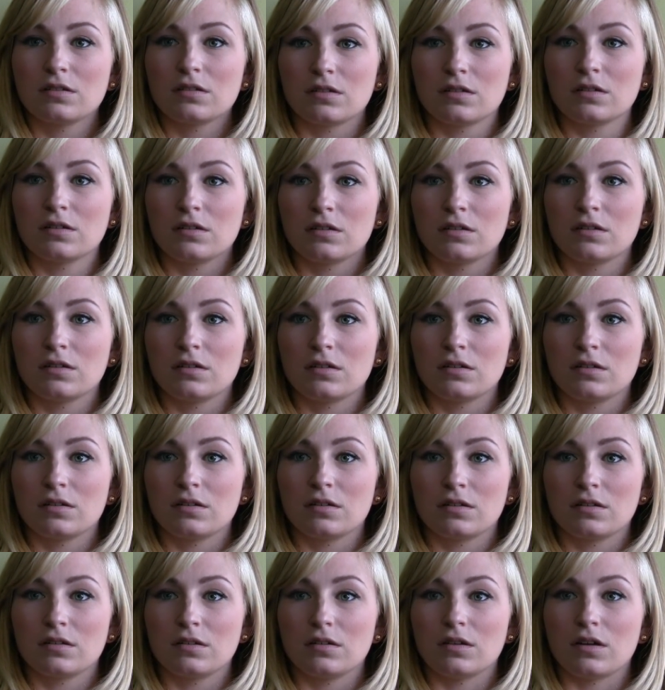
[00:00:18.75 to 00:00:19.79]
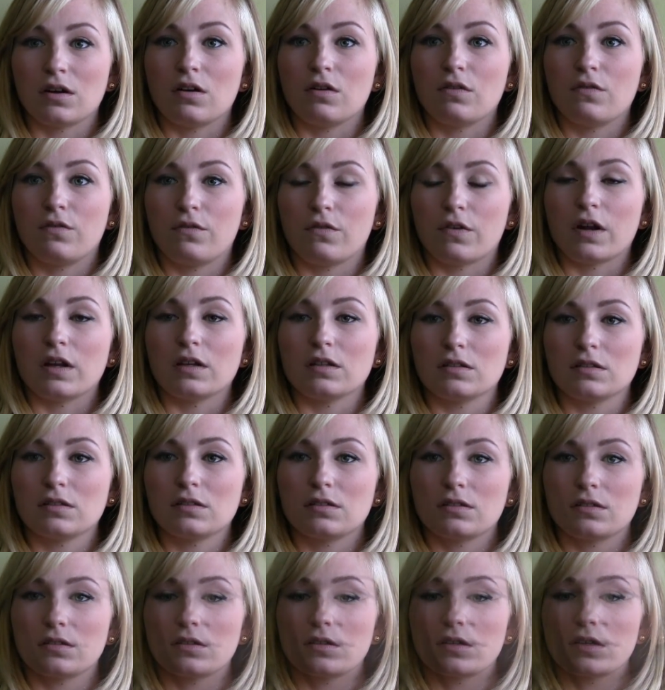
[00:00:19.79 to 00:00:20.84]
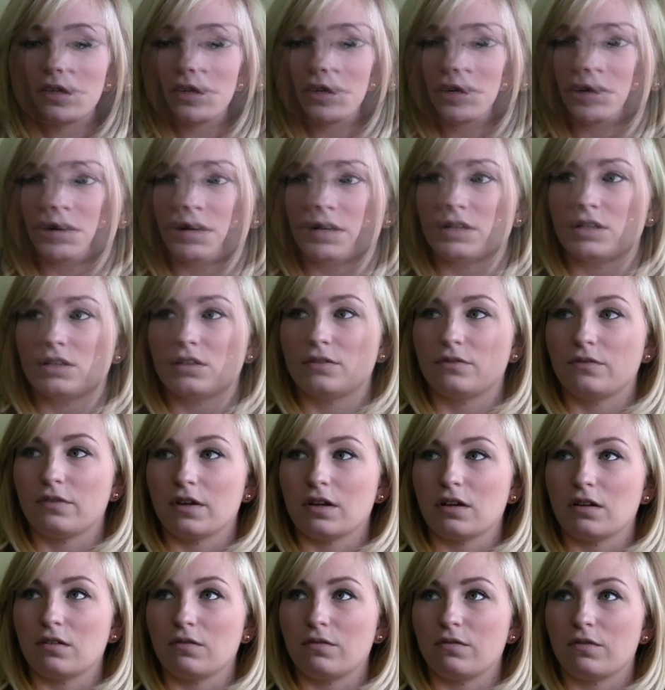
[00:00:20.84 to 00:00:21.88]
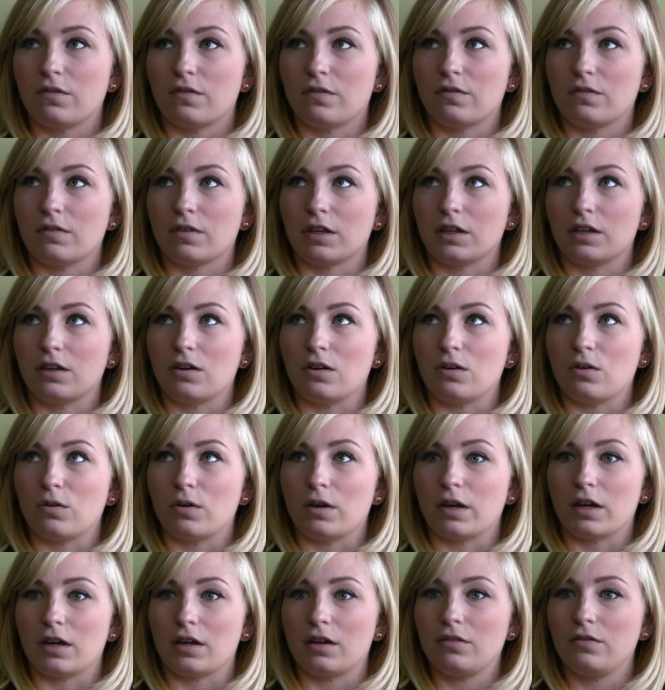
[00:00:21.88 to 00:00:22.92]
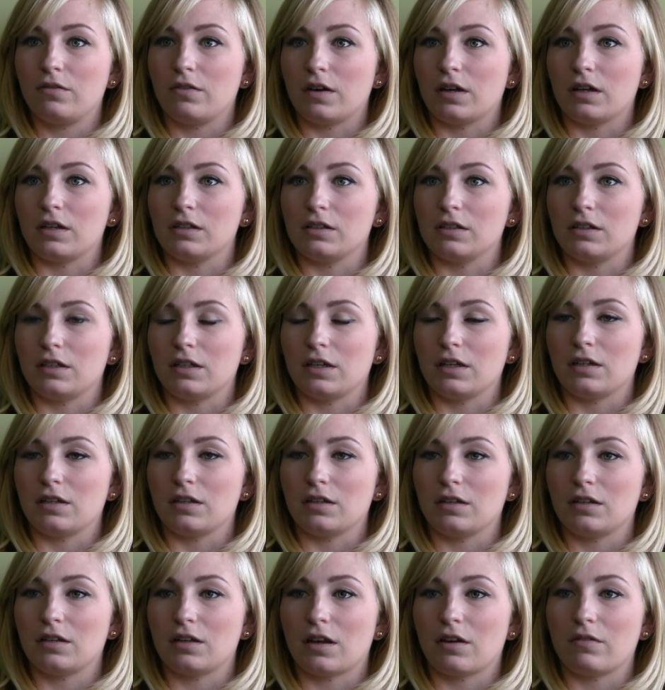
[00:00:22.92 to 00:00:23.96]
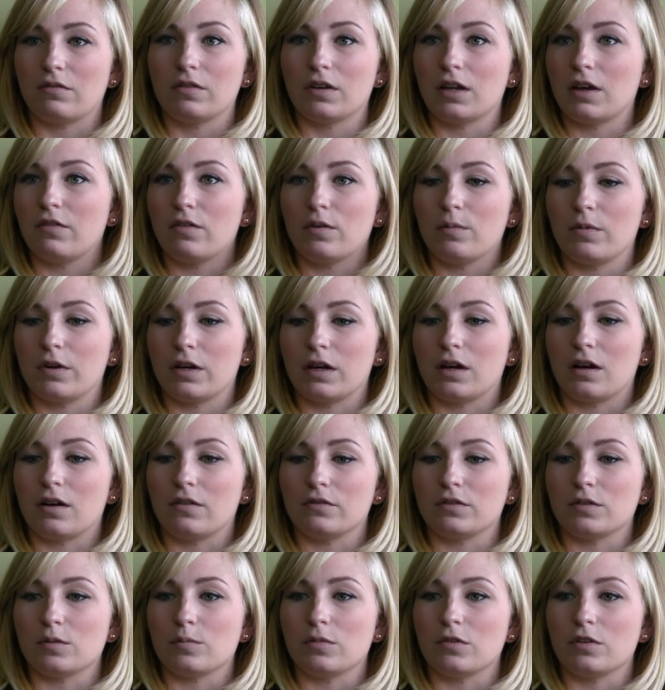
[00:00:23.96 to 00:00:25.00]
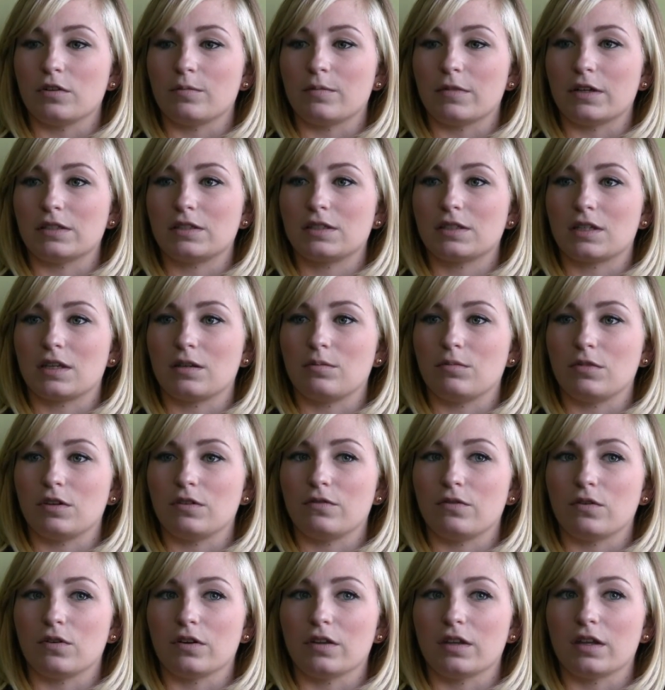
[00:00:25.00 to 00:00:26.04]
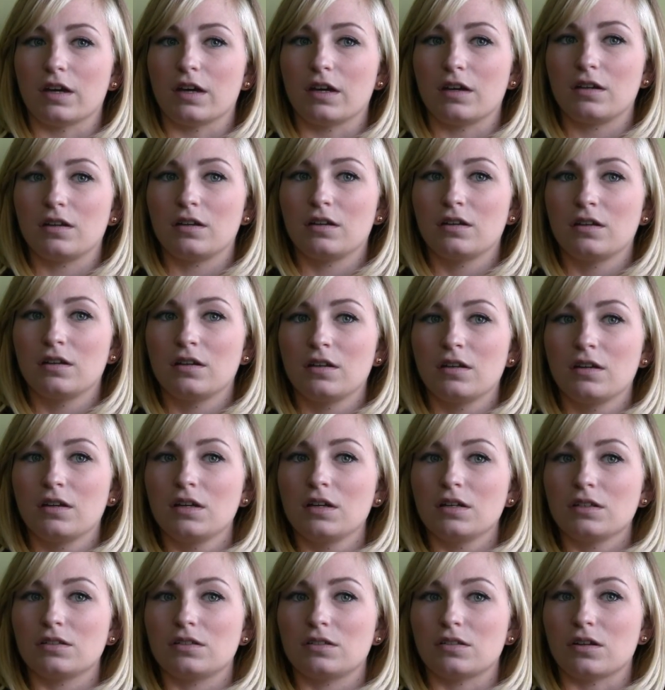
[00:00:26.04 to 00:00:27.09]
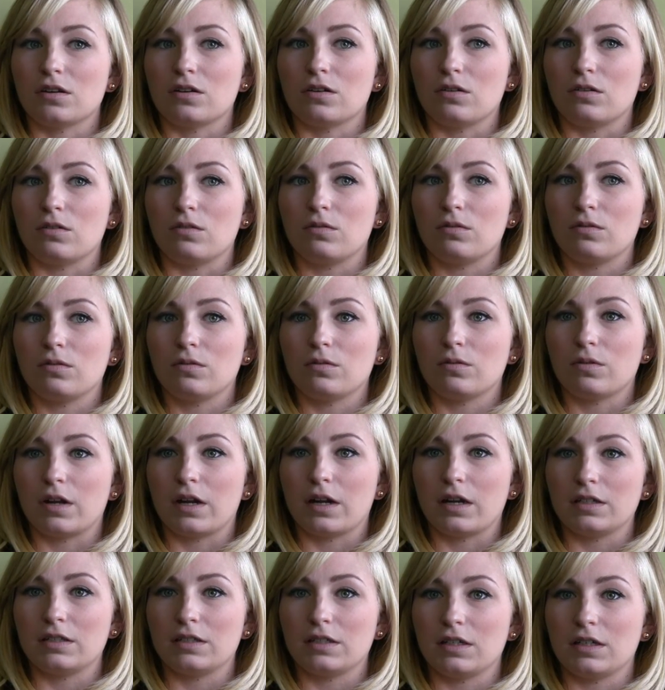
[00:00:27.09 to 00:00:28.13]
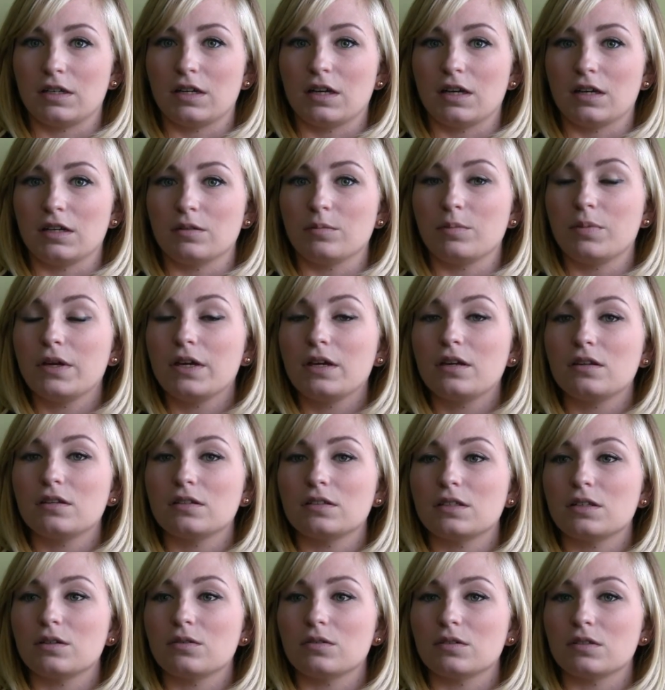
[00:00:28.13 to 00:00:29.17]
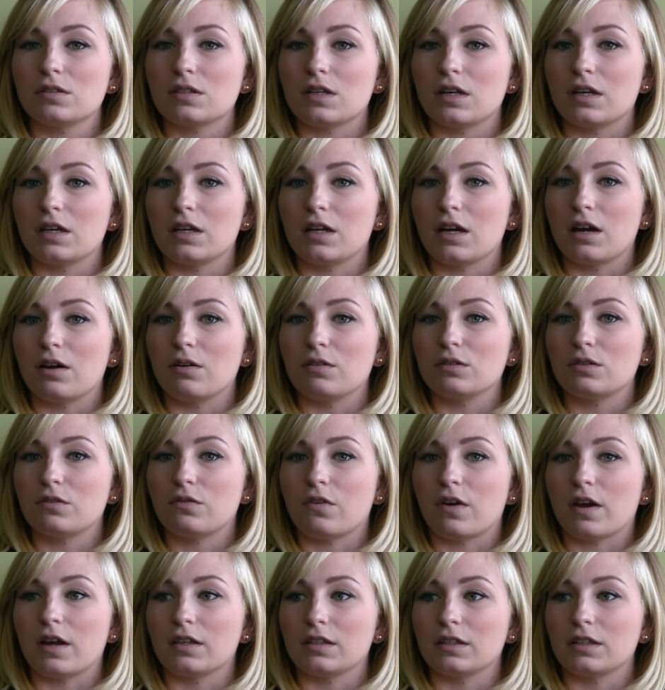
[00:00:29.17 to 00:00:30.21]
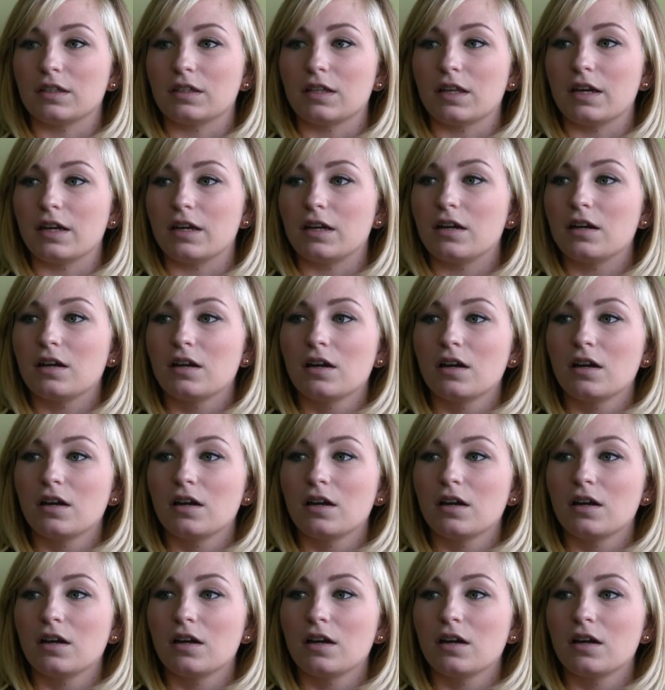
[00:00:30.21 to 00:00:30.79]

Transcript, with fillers: a doctor? No, friends. I just felt like okay finally. I didn't. I've never been comfortable in my skin before that. So when I did pills, it was like I was finally like